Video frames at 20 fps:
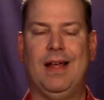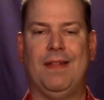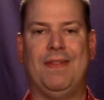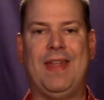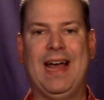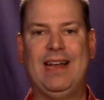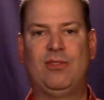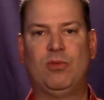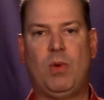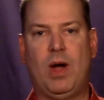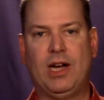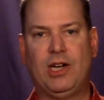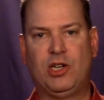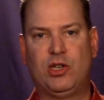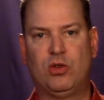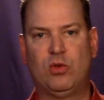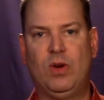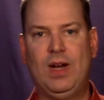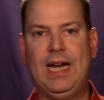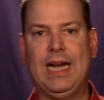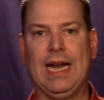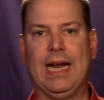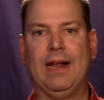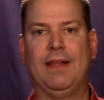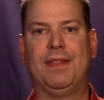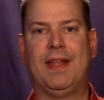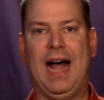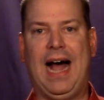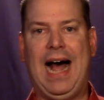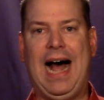That's why treating
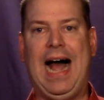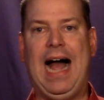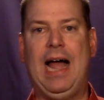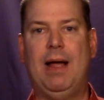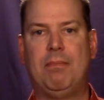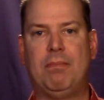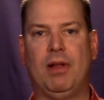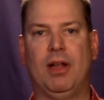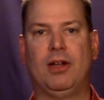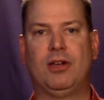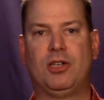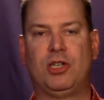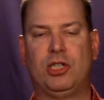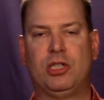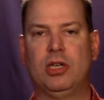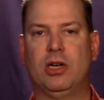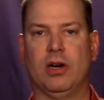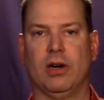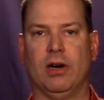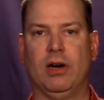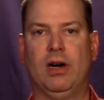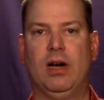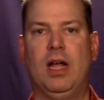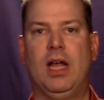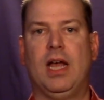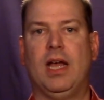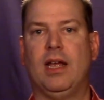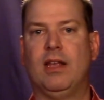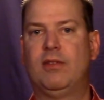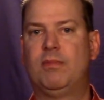the high blood sugar
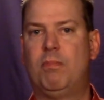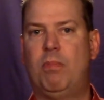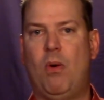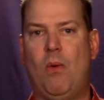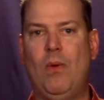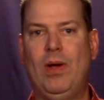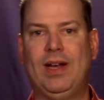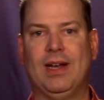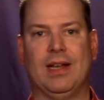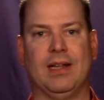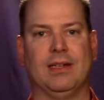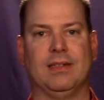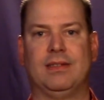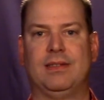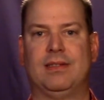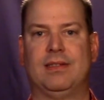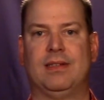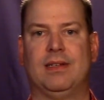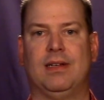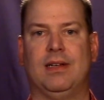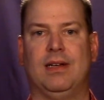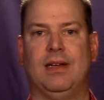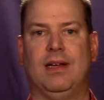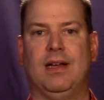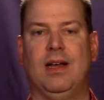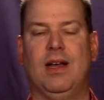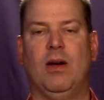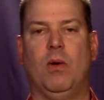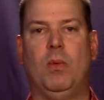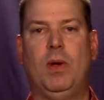is pointless.
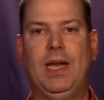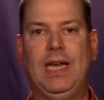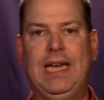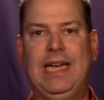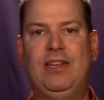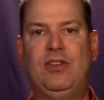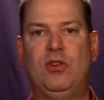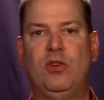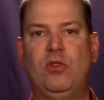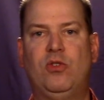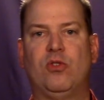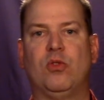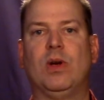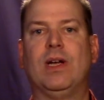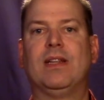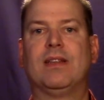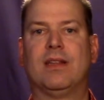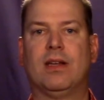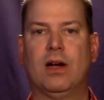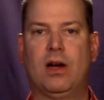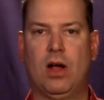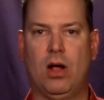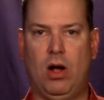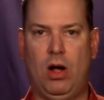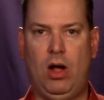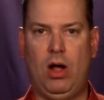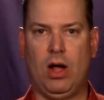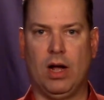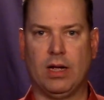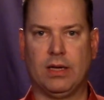We need to treat the
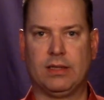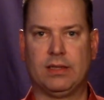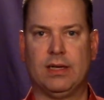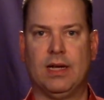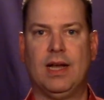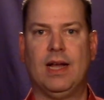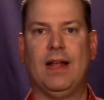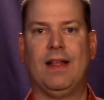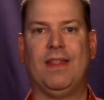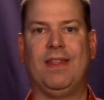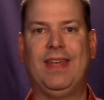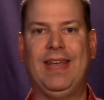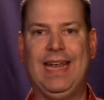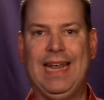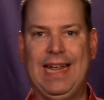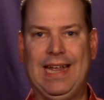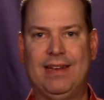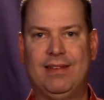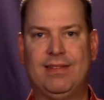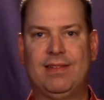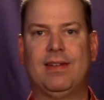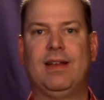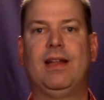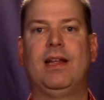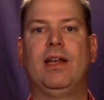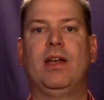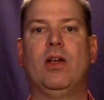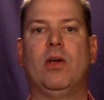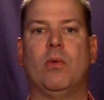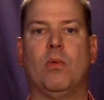cause, the
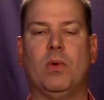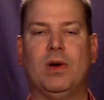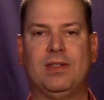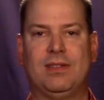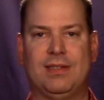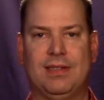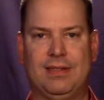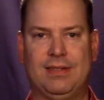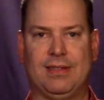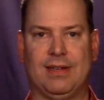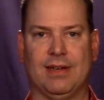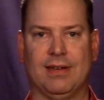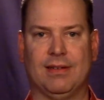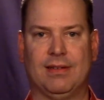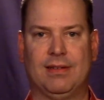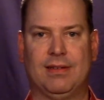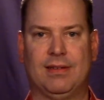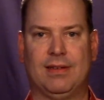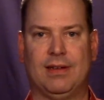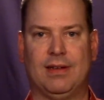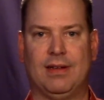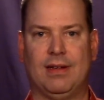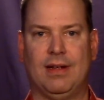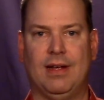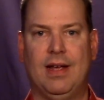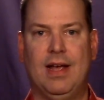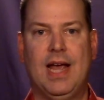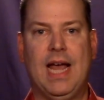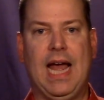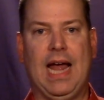insulin resistance.
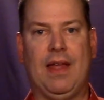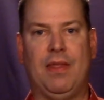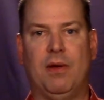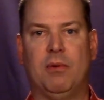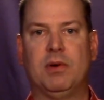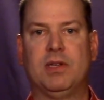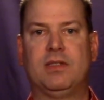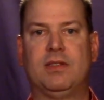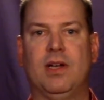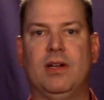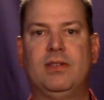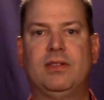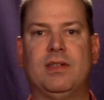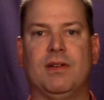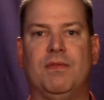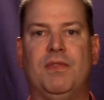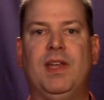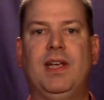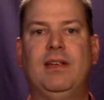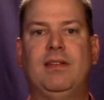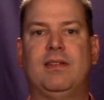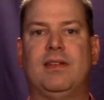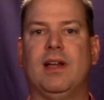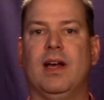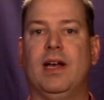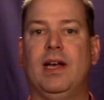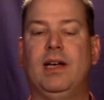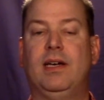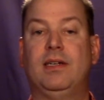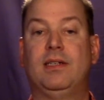And the results of these
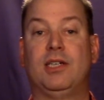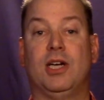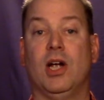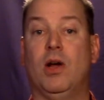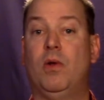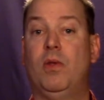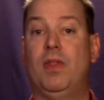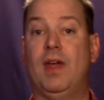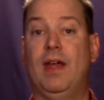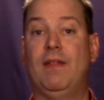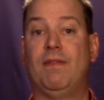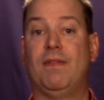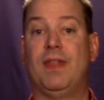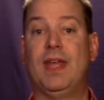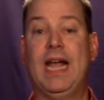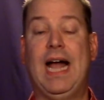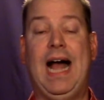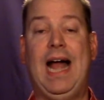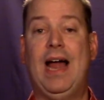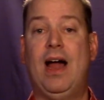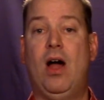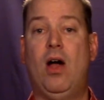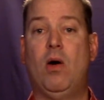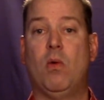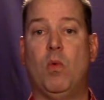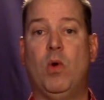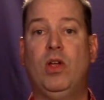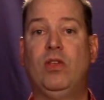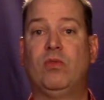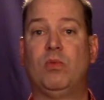studies show that the I R
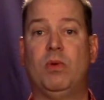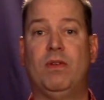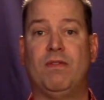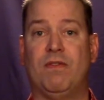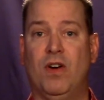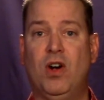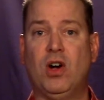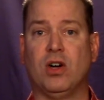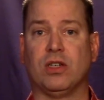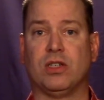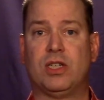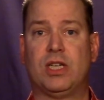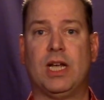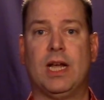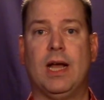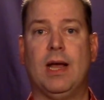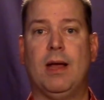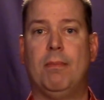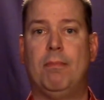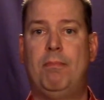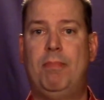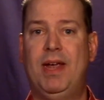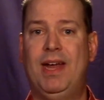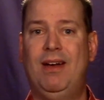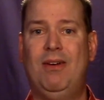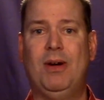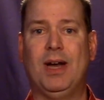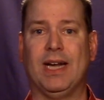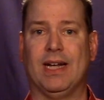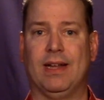was reversed,
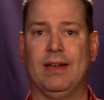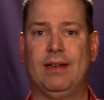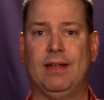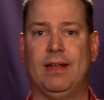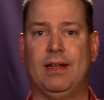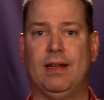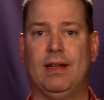period.